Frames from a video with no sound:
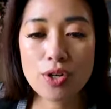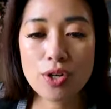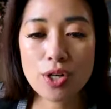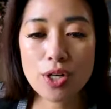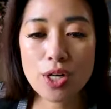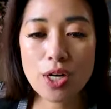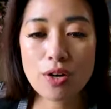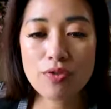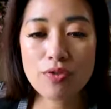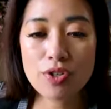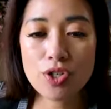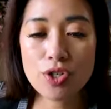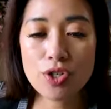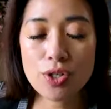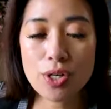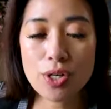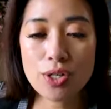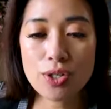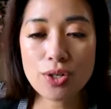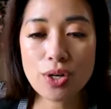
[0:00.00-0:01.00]
Your coverage
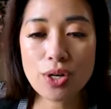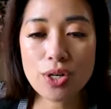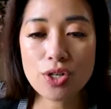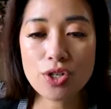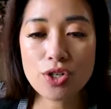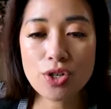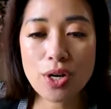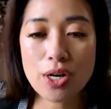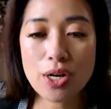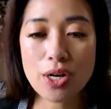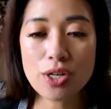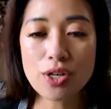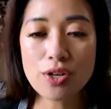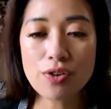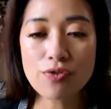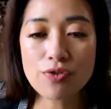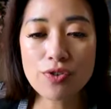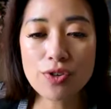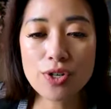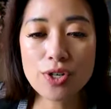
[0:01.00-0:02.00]
starts on
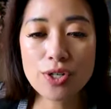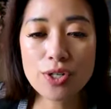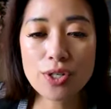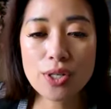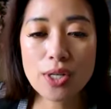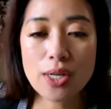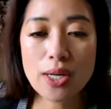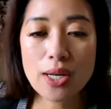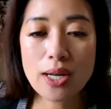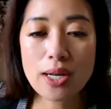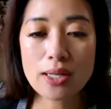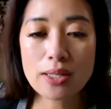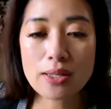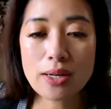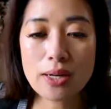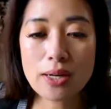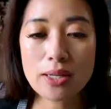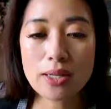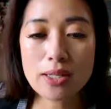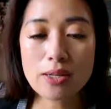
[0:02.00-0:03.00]
January 1st
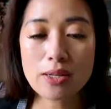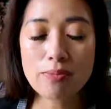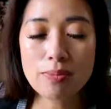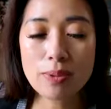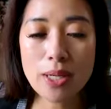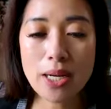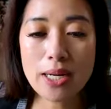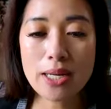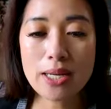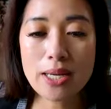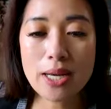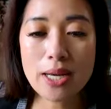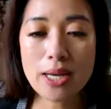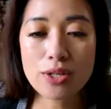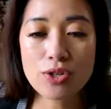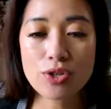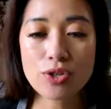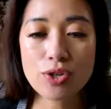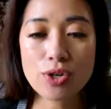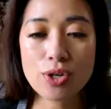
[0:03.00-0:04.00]
as long as the plan
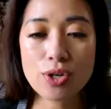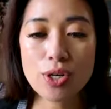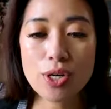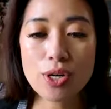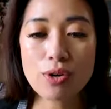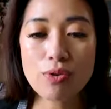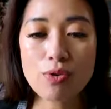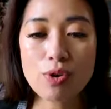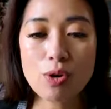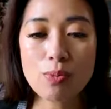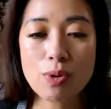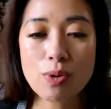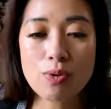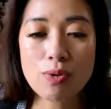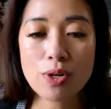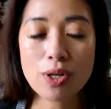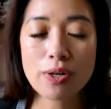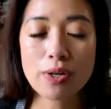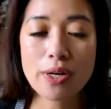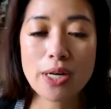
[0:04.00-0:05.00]
gets your
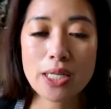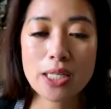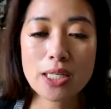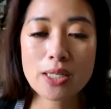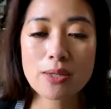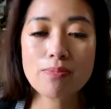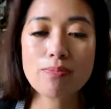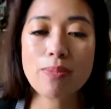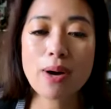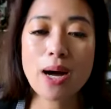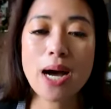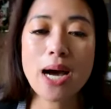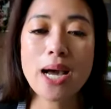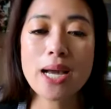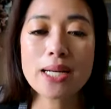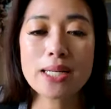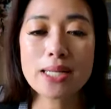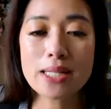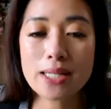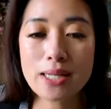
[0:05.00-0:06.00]
enrollment request
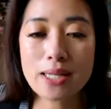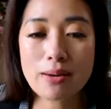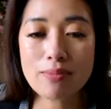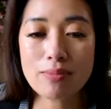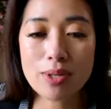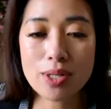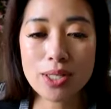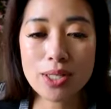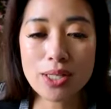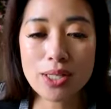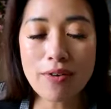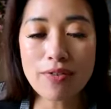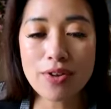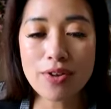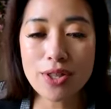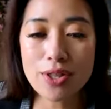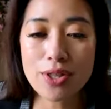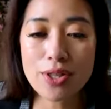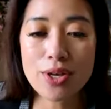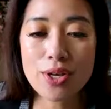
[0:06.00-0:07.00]
by December
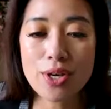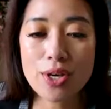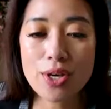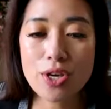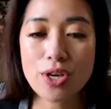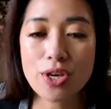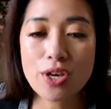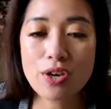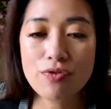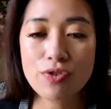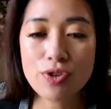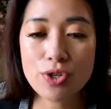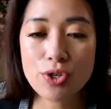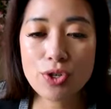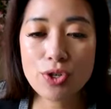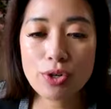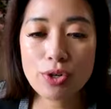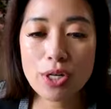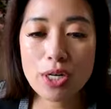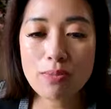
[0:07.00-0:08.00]
7th. If you
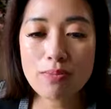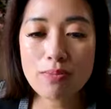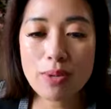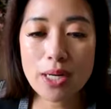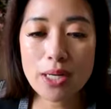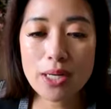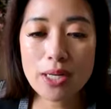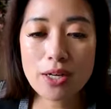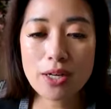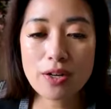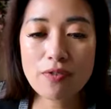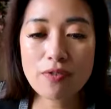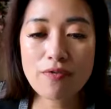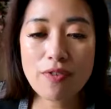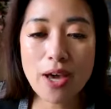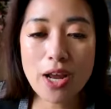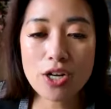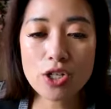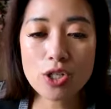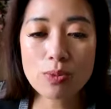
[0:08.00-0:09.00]
join a Medicare
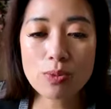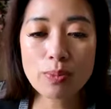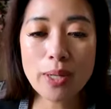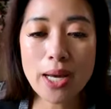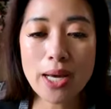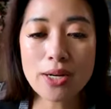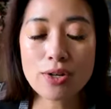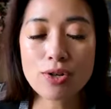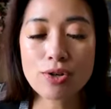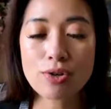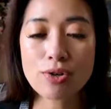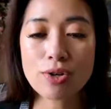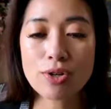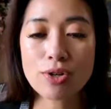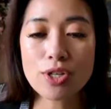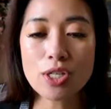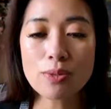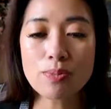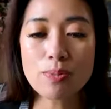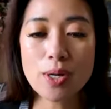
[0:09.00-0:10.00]
Advantage plan
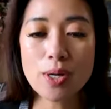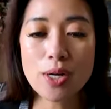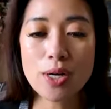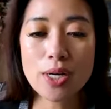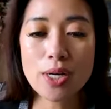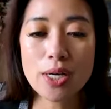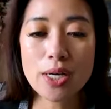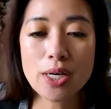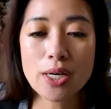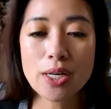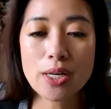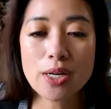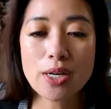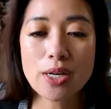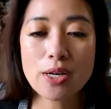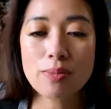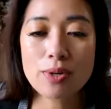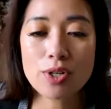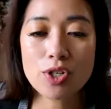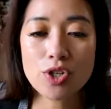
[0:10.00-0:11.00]
during this period
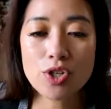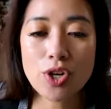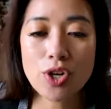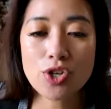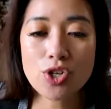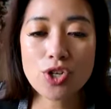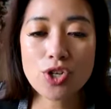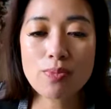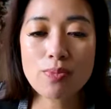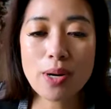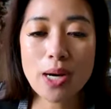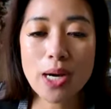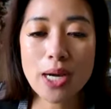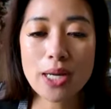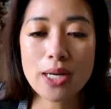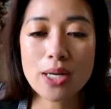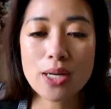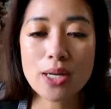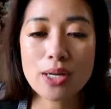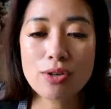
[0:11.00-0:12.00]
but change your
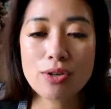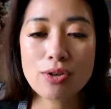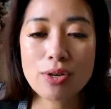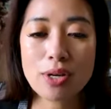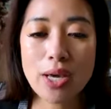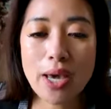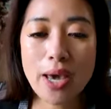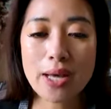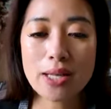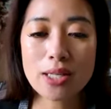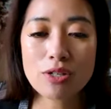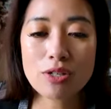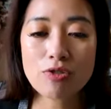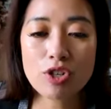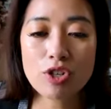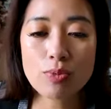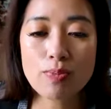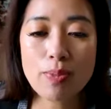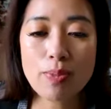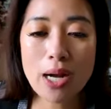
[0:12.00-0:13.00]
mind, you can
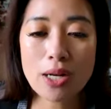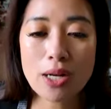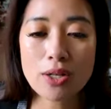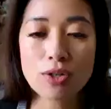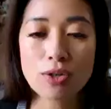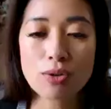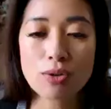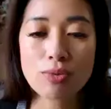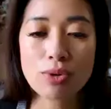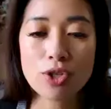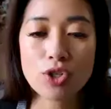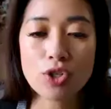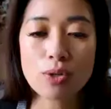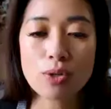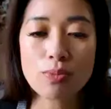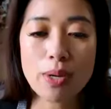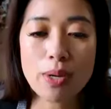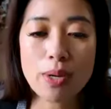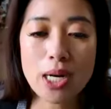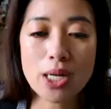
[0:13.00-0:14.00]
switch back to
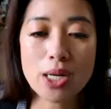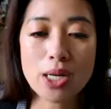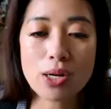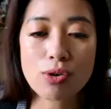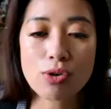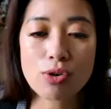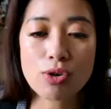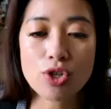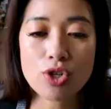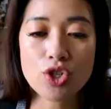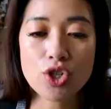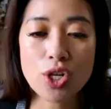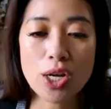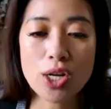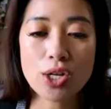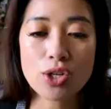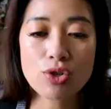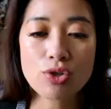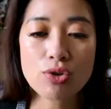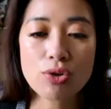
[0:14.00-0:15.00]
original Medicare or
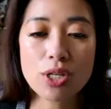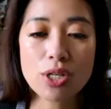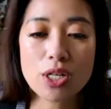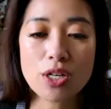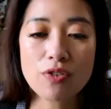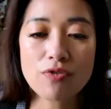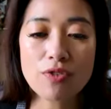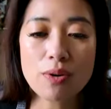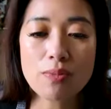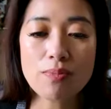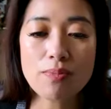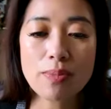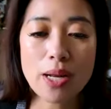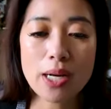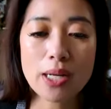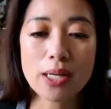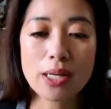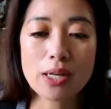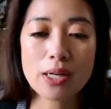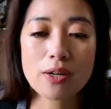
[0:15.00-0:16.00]
change to a different
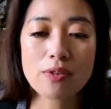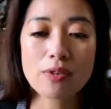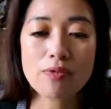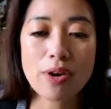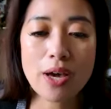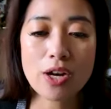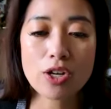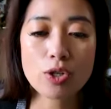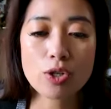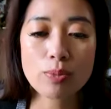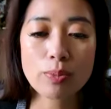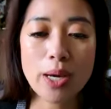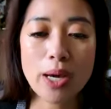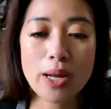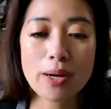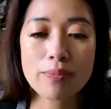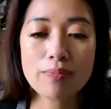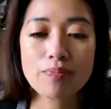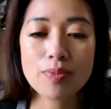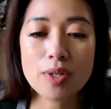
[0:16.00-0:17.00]
Medicare Advantage
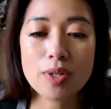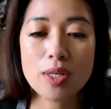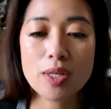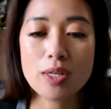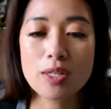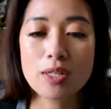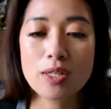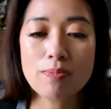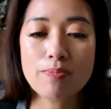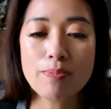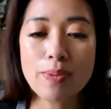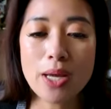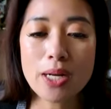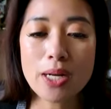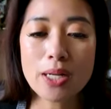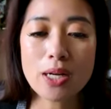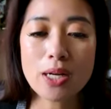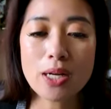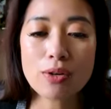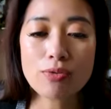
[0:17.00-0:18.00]
plan,
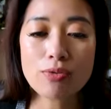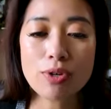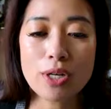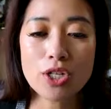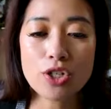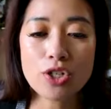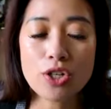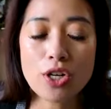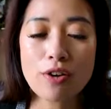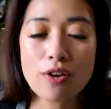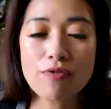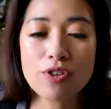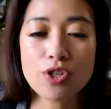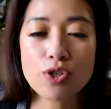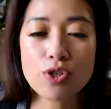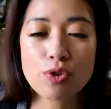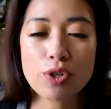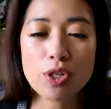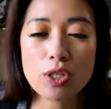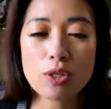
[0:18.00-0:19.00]
depending on which
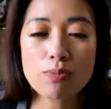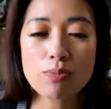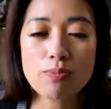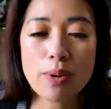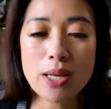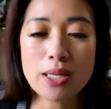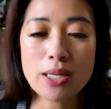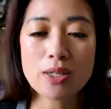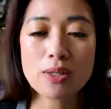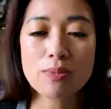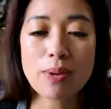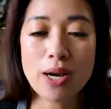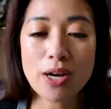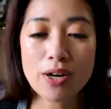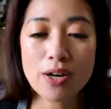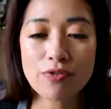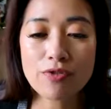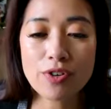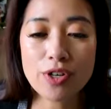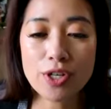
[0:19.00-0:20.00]
coverage works
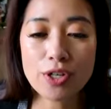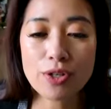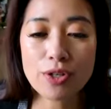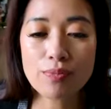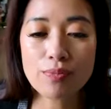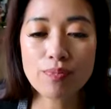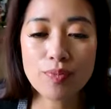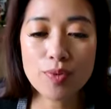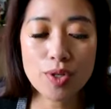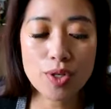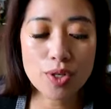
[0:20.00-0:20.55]
better for you.